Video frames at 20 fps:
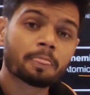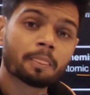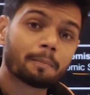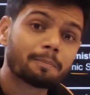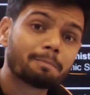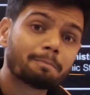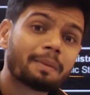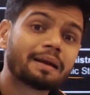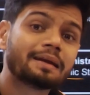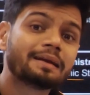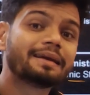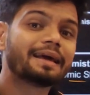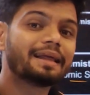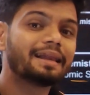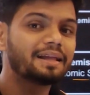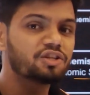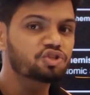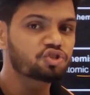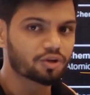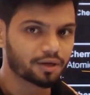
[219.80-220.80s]

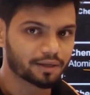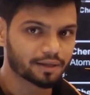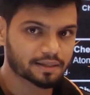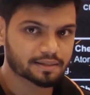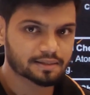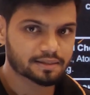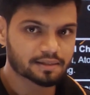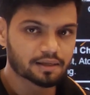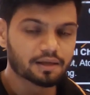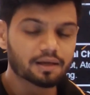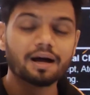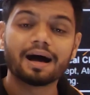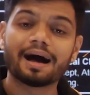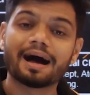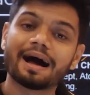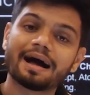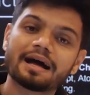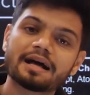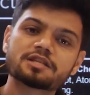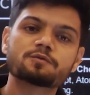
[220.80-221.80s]
Mendelian genetics
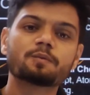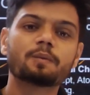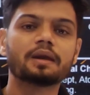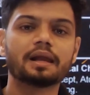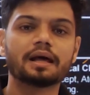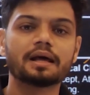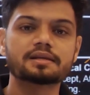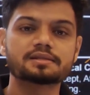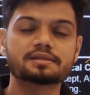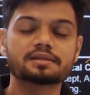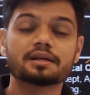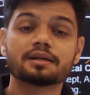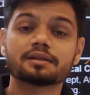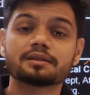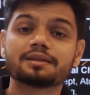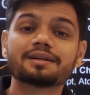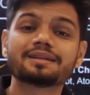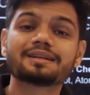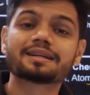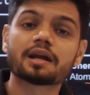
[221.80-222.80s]
as well as
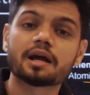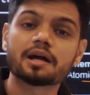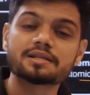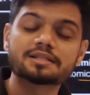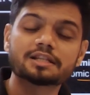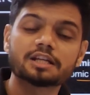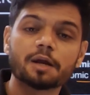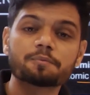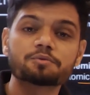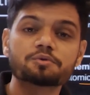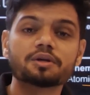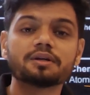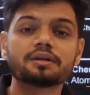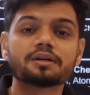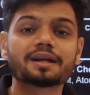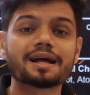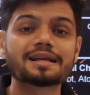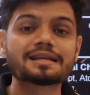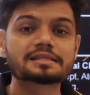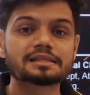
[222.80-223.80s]
the transcription,
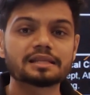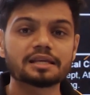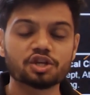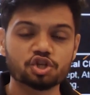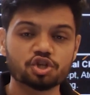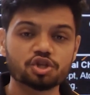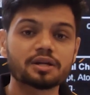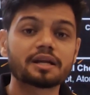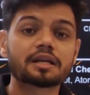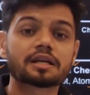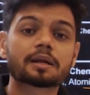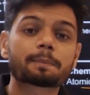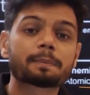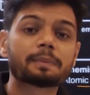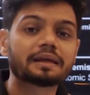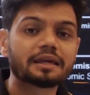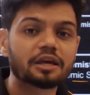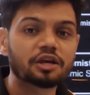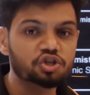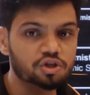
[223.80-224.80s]
translation and
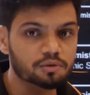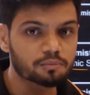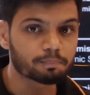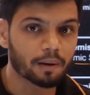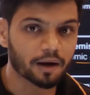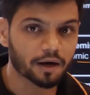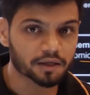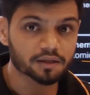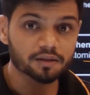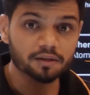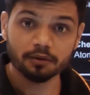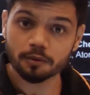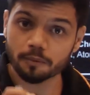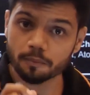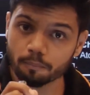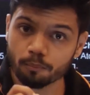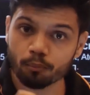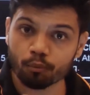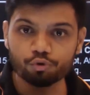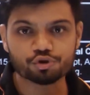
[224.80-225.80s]
replication part
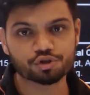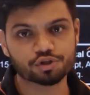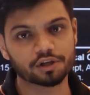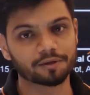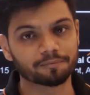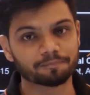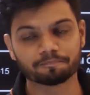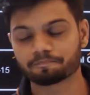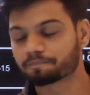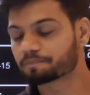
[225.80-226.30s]
mostly.